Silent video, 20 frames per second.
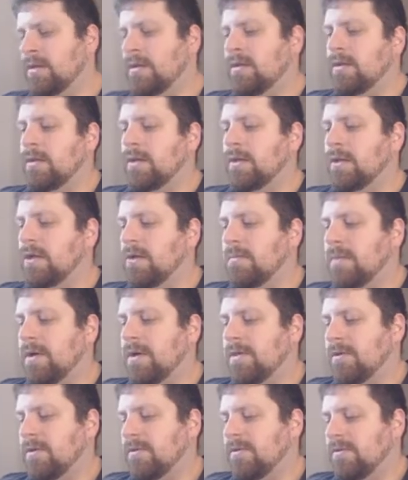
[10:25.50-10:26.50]
You know,
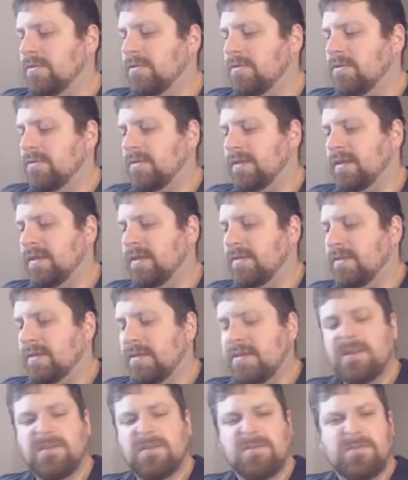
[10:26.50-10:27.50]
mothers, they
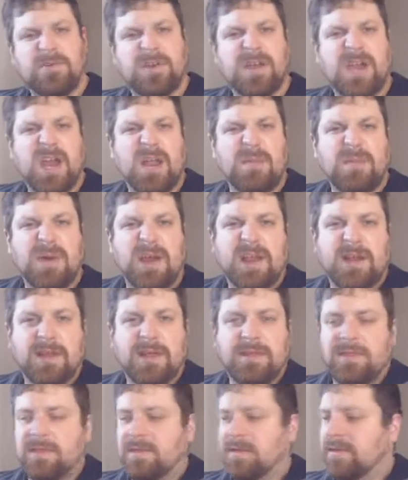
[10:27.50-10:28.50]
tend to freak out about
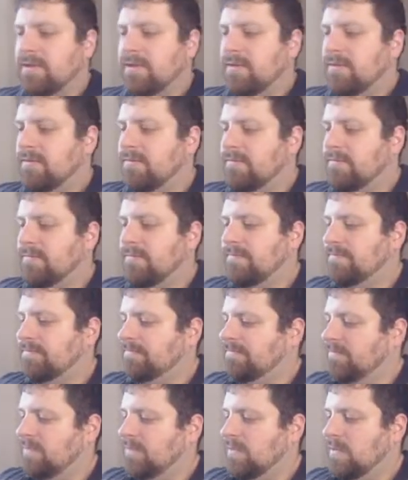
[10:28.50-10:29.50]
anything, and
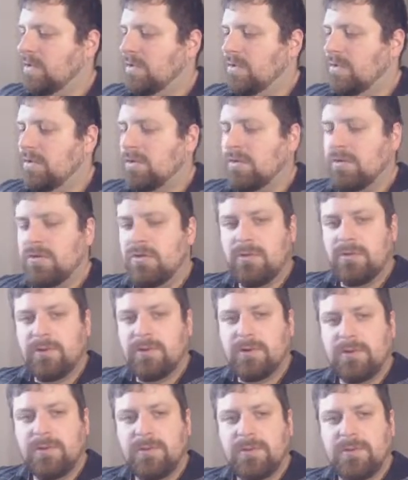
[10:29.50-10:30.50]

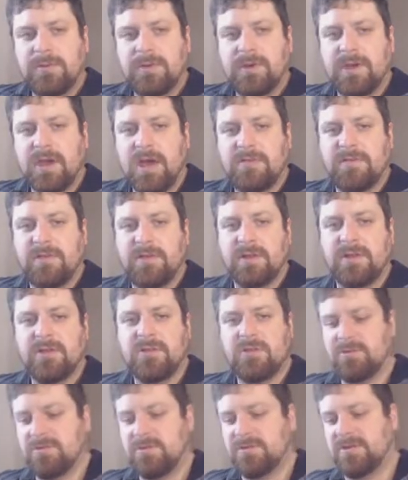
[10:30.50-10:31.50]
sword going through a coffin in a
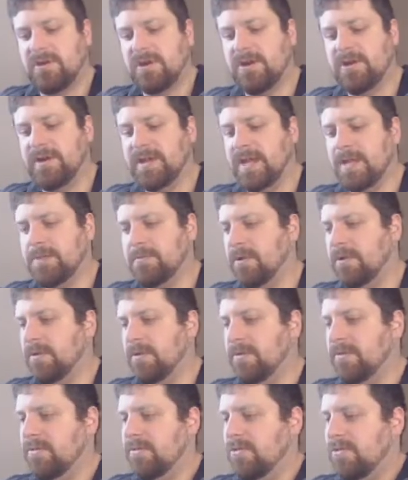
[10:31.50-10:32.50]
children's card game
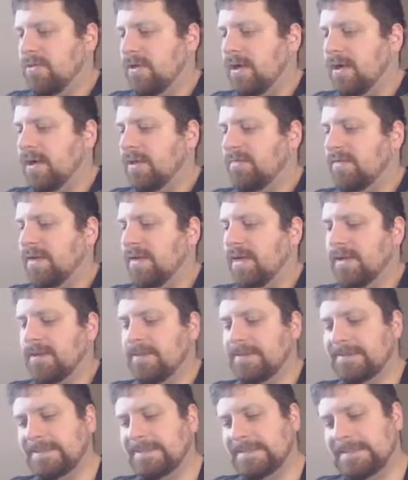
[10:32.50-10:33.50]
called Trial of
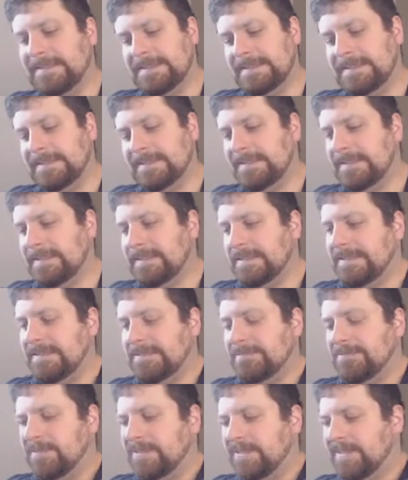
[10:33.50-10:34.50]
Hell,
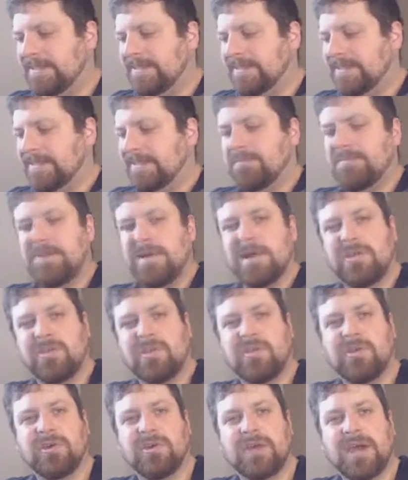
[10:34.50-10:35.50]
probably not the best
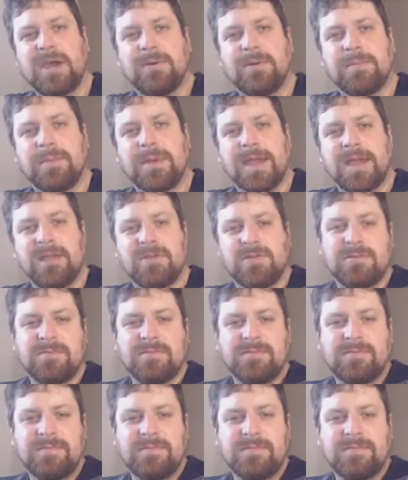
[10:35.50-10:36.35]
look, I would imagine.